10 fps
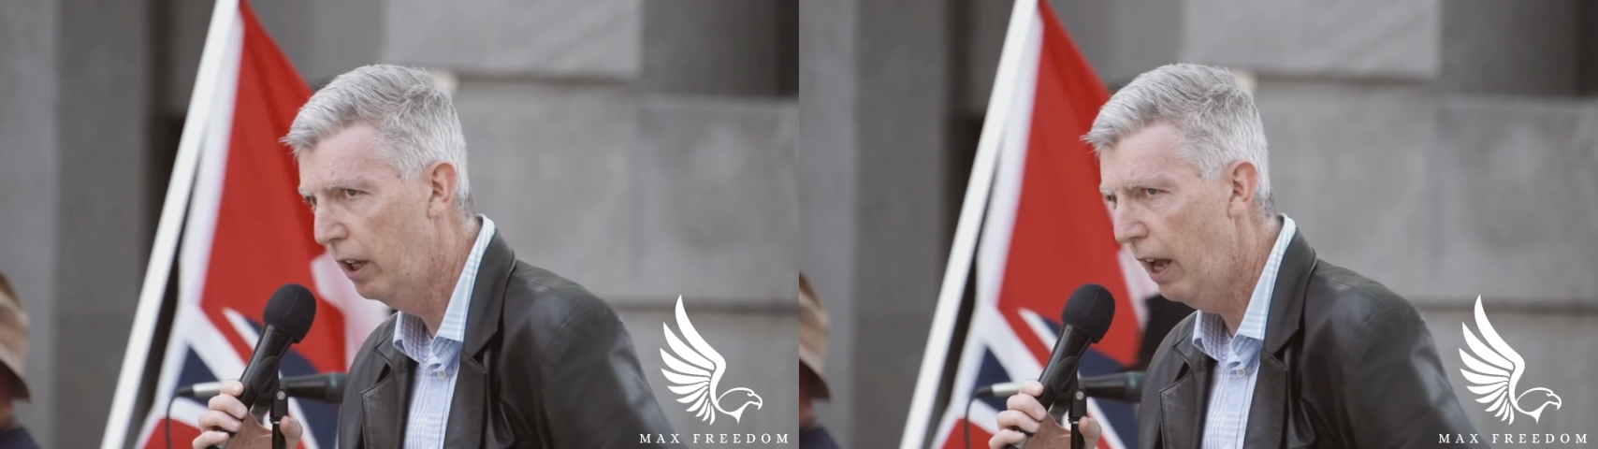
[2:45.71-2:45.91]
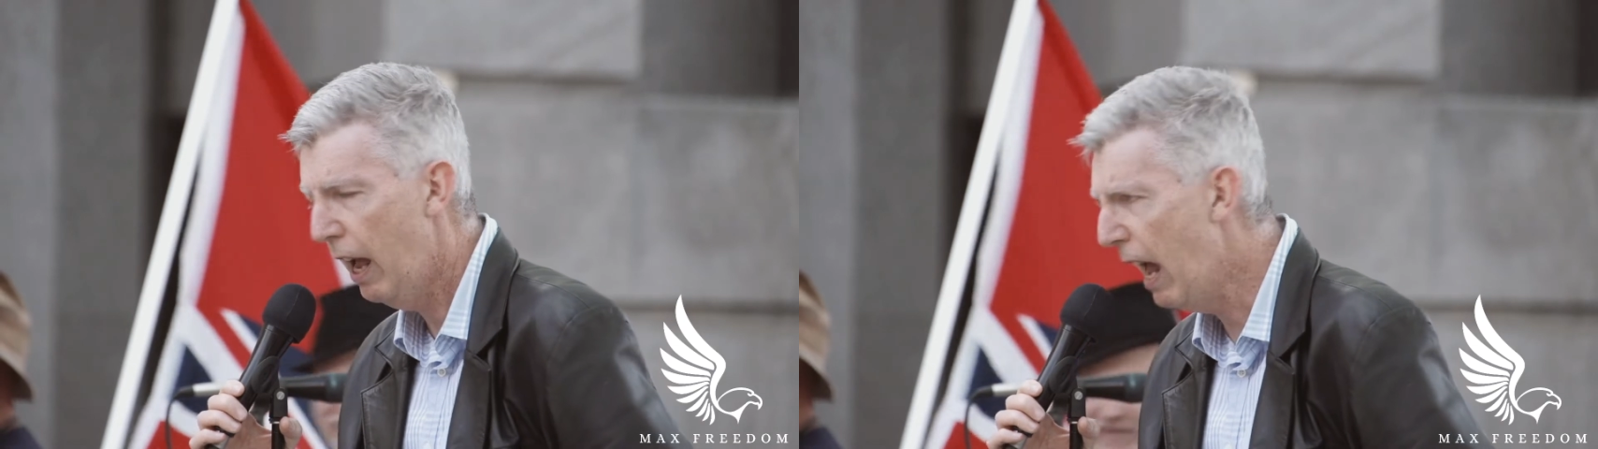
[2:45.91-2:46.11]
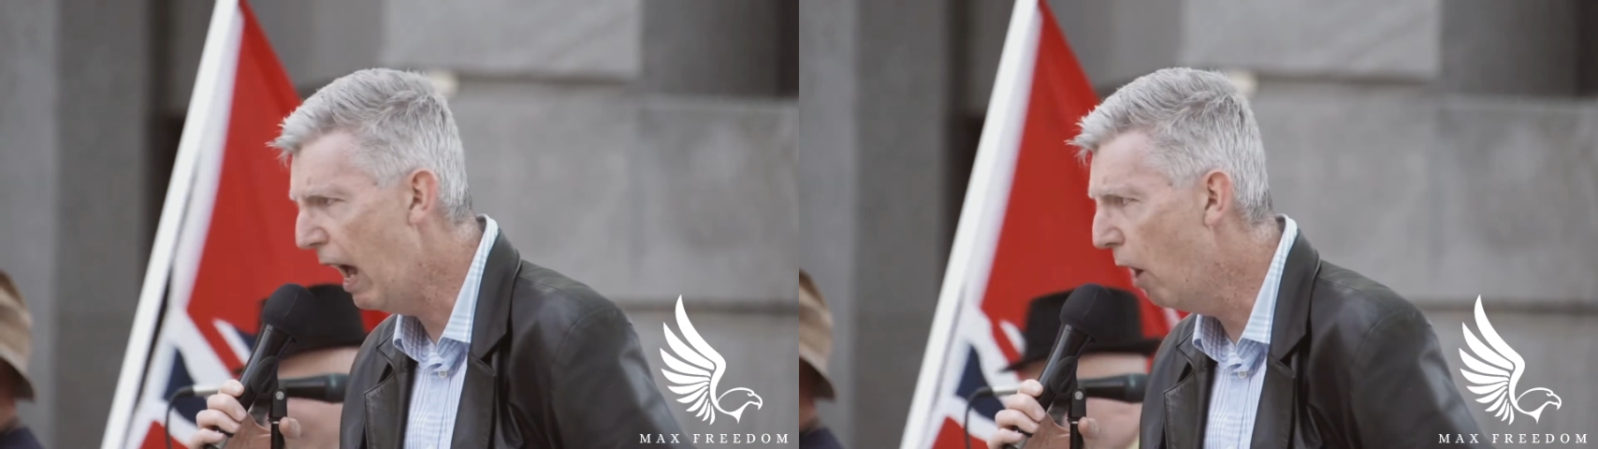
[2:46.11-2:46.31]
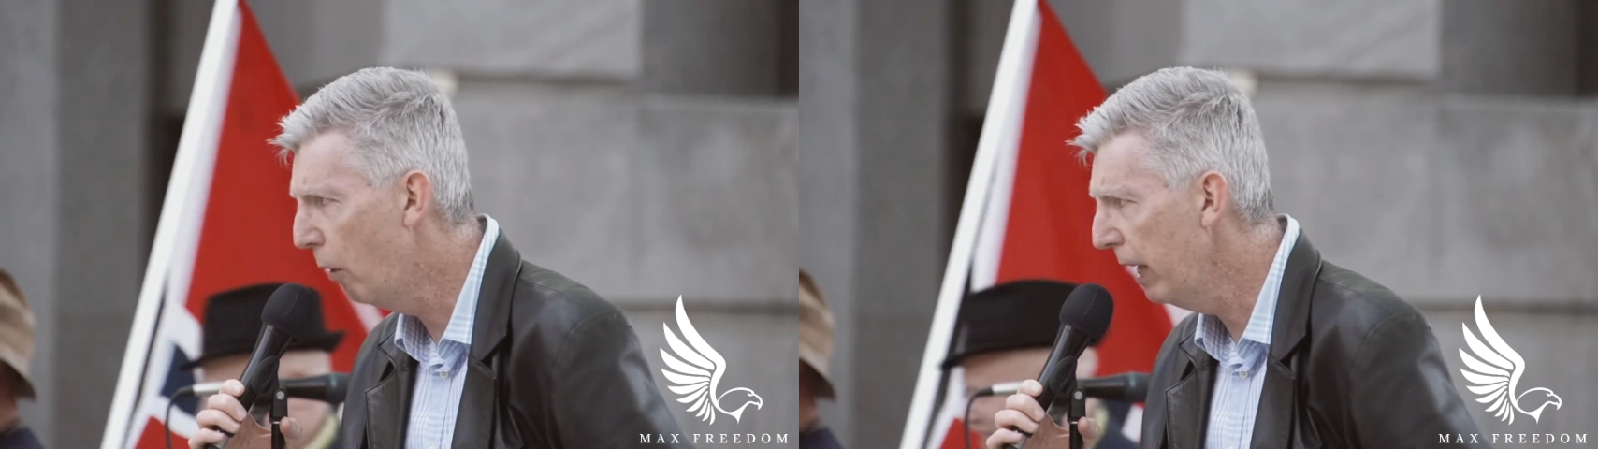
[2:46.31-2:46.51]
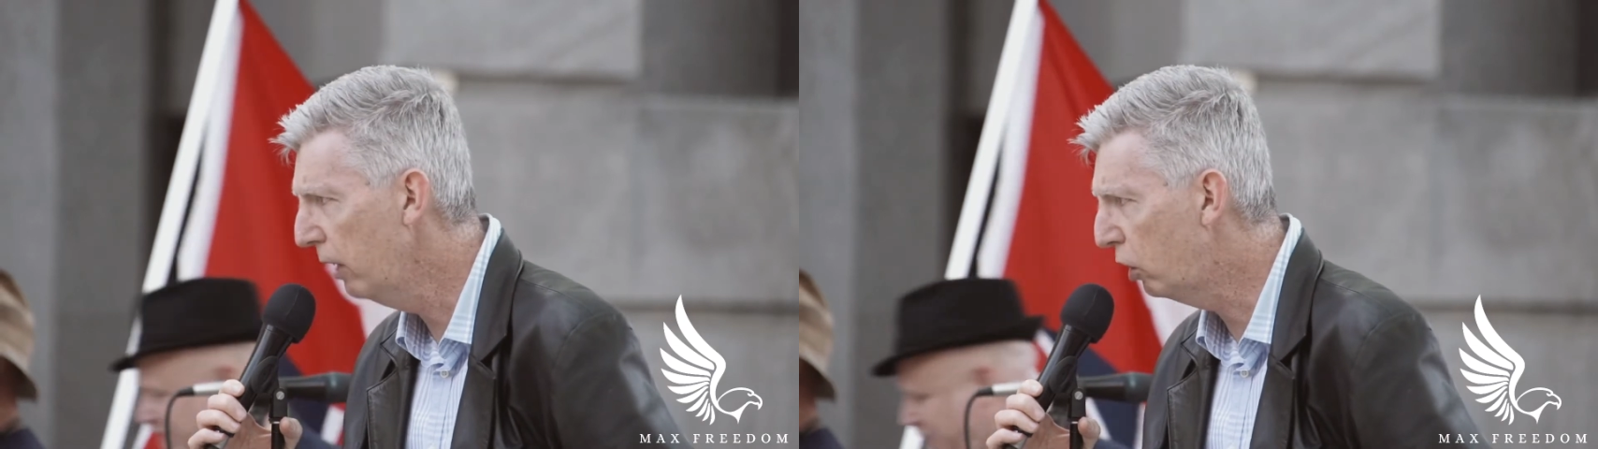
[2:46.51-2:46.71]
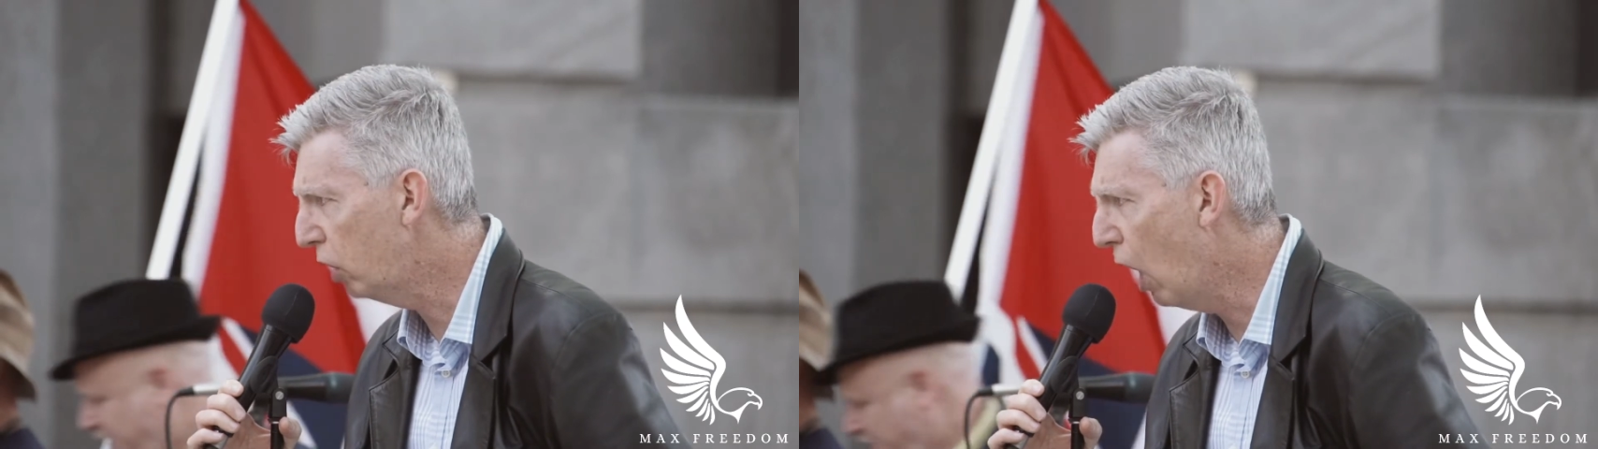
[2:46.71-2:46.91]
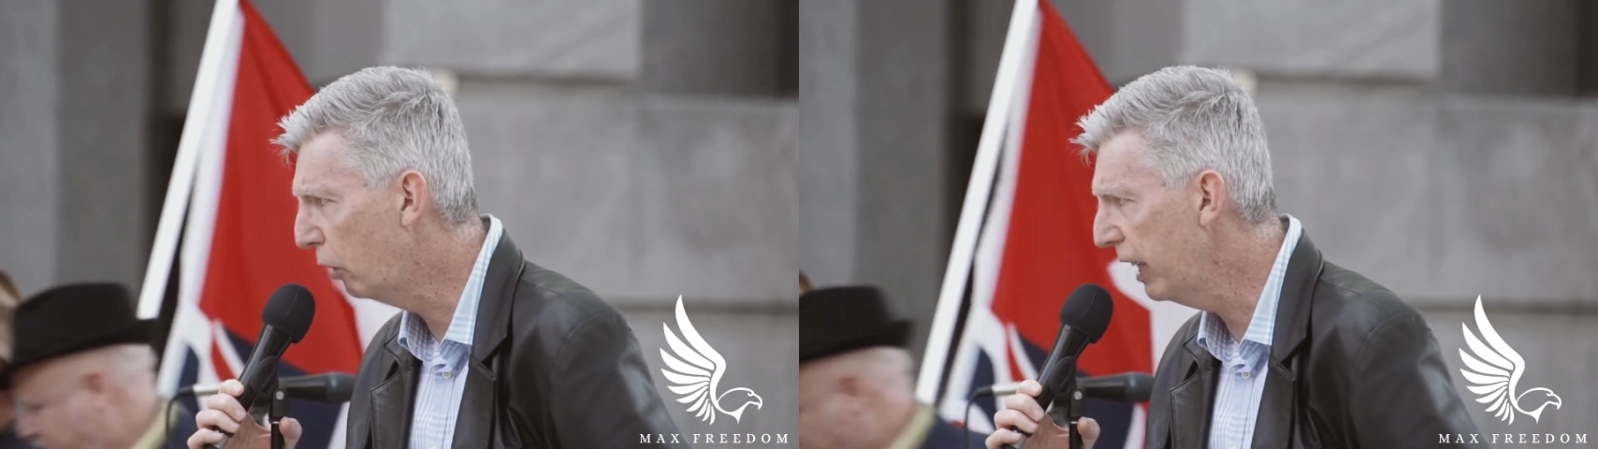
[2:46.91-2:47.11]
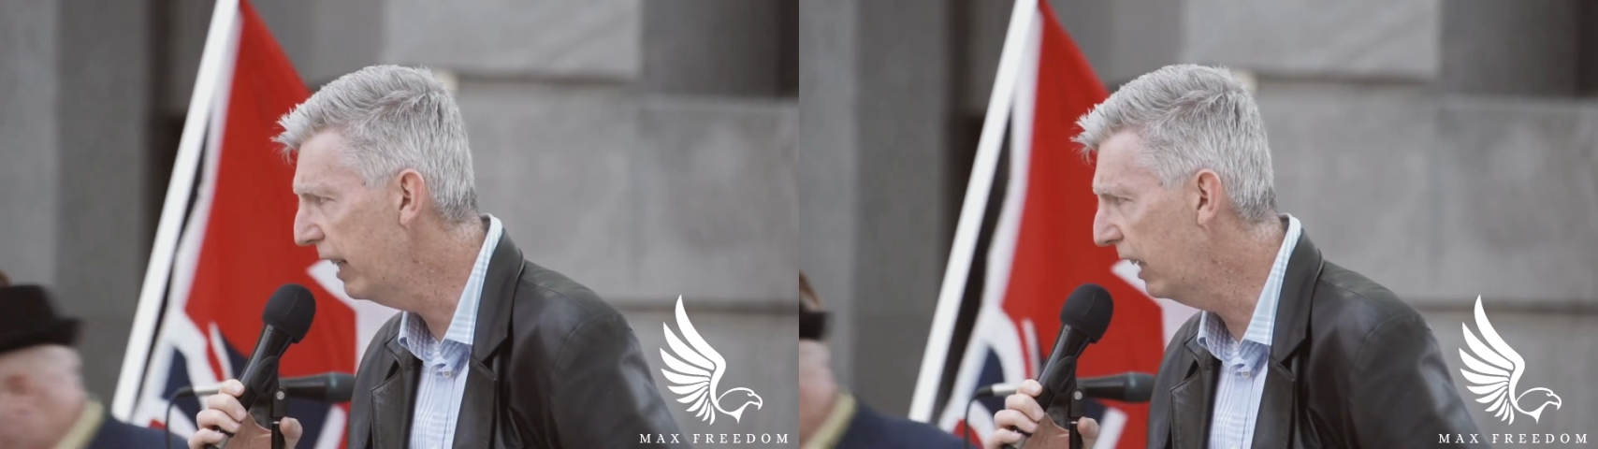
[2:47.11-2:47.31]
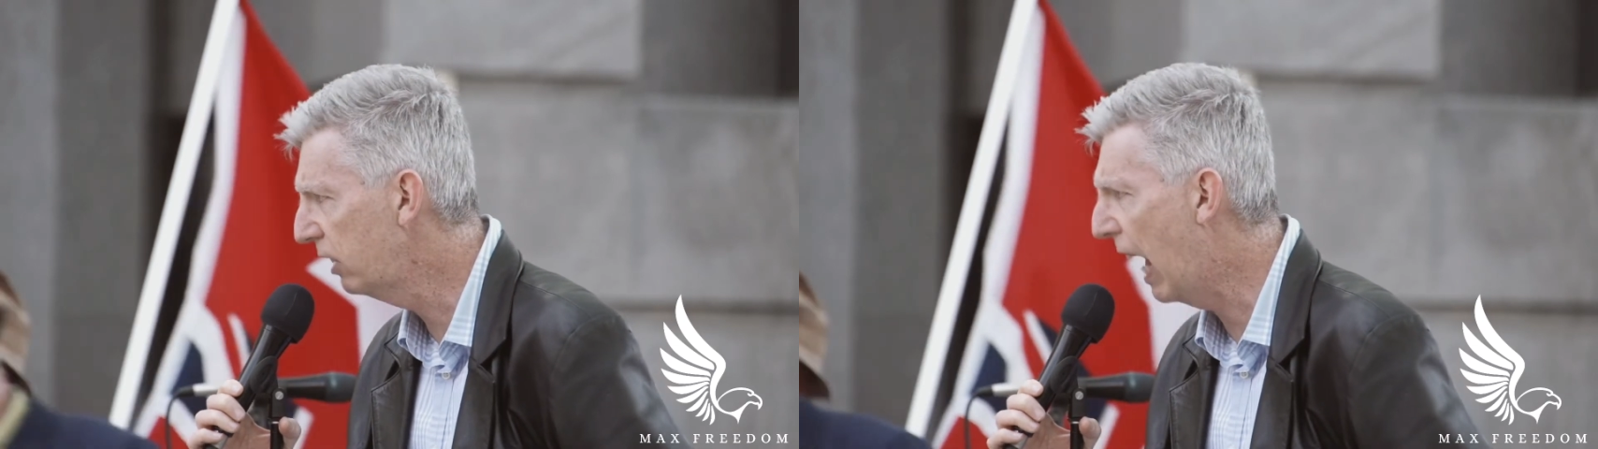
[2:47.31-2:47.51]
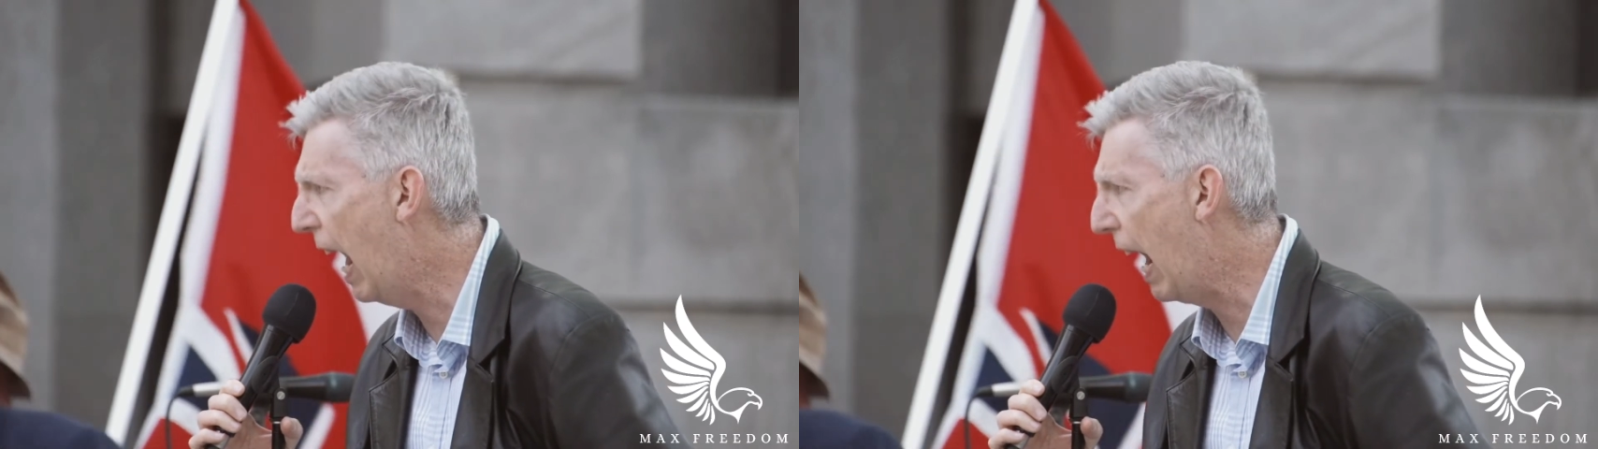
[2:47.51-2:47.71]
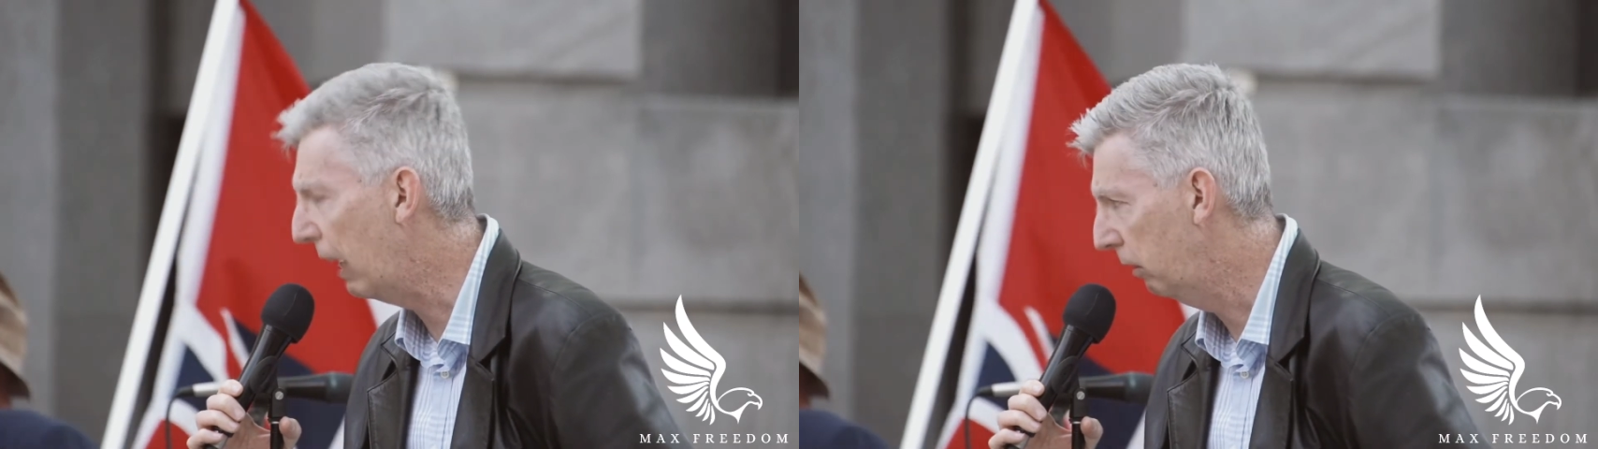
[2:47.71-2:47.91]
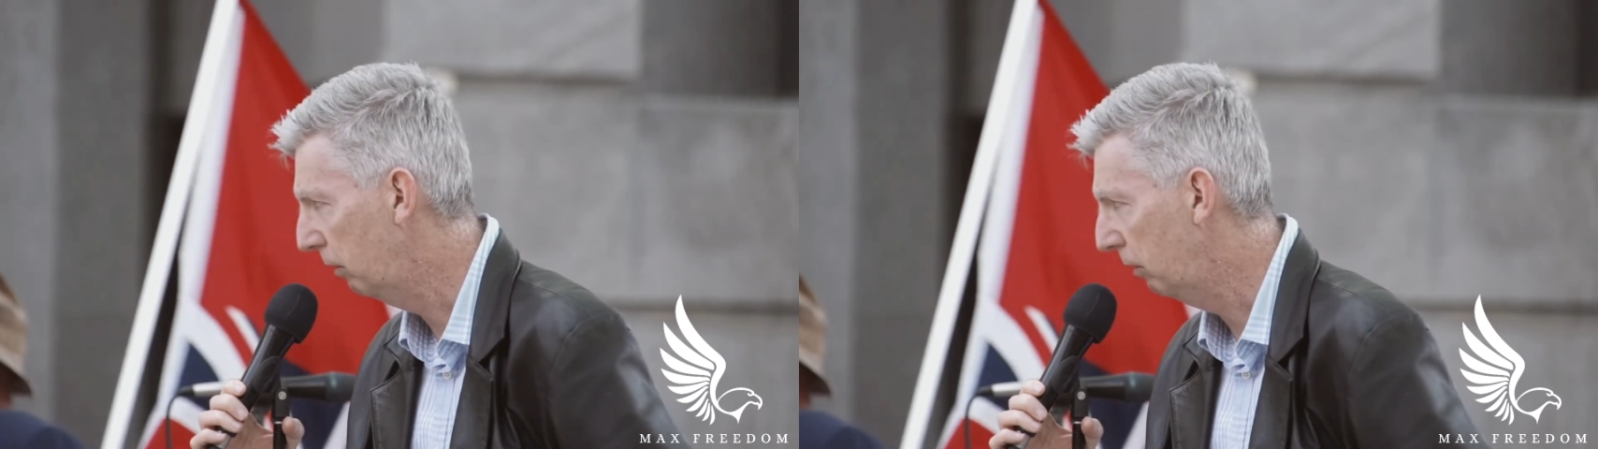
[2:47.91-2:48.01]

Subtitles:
How insulting is that?